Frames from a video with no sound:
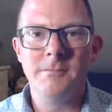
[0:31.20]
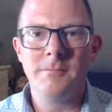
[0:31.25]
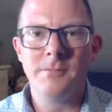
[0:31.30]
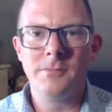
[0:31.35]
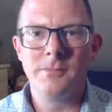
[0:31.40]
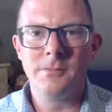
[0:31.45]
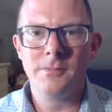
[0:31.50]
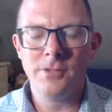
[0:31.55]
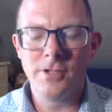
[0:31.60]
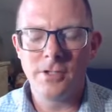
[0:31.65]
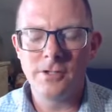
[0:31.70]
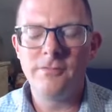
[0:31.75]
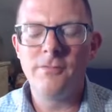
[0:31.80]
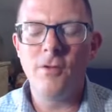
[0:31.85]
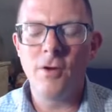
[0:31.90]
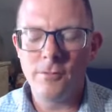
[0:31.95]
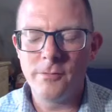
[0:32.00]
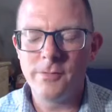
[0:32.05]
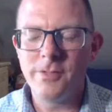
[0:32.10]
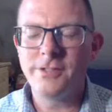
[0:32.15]
look
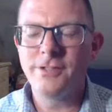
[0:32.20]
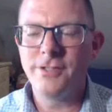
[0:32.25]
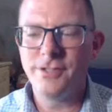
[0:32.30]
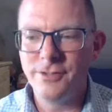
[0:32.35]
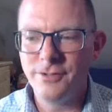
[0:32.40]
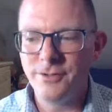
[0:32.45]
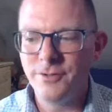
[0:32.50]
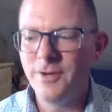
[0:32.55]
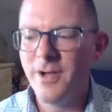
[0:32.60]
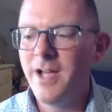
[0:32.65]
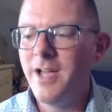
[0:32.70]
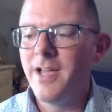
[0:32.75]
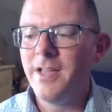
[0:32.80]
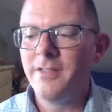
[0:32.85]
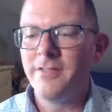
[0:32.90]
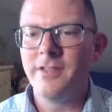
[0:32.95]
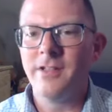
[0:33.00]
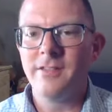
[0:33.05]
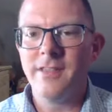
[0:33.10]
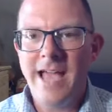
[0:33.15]
forward to
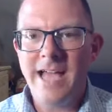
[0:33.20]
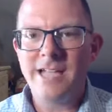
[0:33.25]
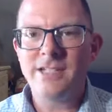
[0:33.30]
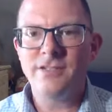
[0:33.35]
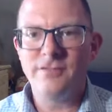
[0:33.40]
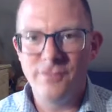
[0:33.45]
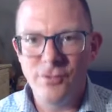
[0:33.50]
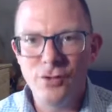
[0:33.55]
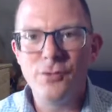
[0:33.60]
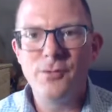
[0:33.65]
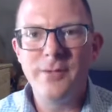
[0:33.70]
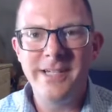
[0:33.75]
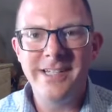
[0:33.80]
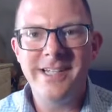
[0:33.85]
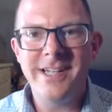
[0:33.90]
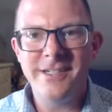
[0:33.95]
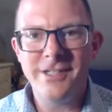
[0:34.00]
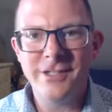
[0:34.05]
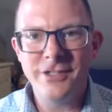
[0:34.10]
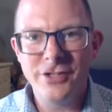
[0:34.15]
the last full
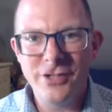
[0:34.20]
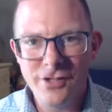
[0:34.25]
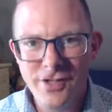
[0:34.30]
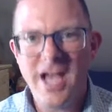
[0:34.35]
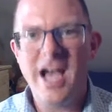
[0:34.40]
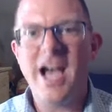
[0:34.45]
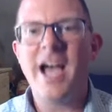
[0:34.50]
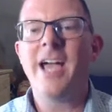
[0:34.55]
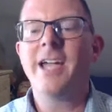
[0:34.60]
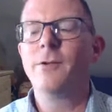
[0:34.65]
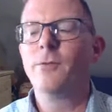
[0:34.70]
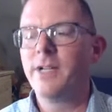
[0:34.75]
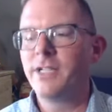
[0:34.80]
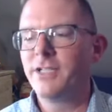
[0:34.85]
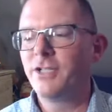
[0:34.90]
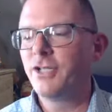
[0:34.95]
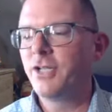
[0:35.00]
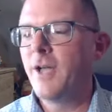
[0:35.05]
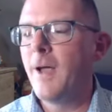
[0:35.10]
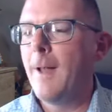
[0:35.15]
weekend of July,
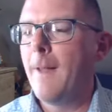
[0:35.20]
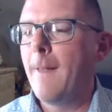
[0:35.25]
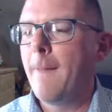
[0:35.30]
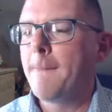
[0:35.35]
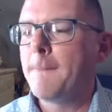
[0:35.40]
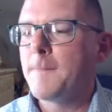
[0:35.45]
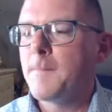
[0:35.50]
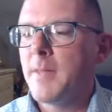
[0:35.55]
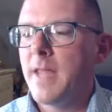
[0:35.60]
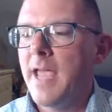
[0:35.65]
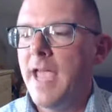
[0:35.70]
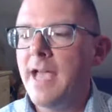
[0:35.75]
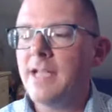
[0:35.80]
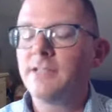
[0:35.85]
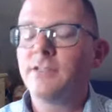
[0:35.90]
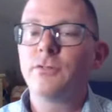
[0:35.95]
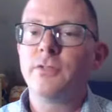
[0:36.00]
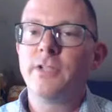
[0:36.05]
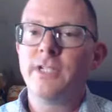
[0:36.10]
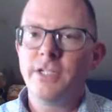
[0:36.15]
which
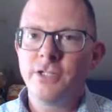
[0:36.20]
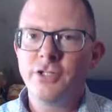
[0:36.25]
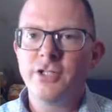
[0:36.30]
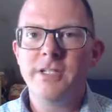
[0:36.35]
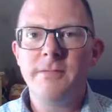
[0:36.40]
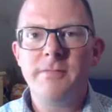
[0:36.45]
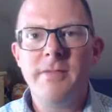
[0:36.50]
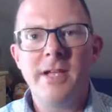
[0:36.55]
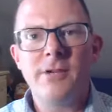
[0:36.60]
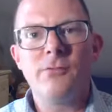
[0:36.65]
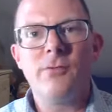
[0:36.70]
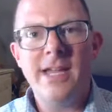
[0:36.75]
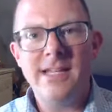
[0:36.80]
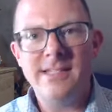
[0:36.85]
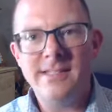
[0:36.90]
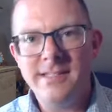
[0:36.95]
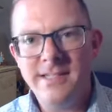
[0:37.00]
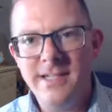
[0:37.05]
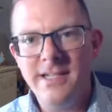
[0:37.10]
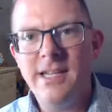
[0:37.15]
has traditionally been
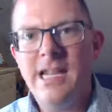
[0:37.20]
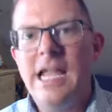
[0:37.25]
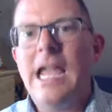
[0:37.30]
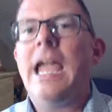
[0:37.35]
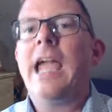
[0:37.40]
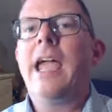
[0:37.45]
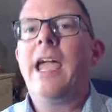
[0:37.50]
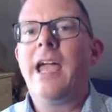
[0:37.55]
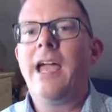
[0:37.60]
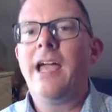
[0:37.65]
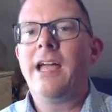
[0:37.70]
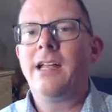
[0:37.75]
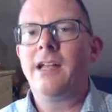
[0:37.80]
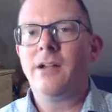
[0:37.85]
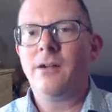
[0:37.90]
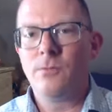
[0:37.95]
racing and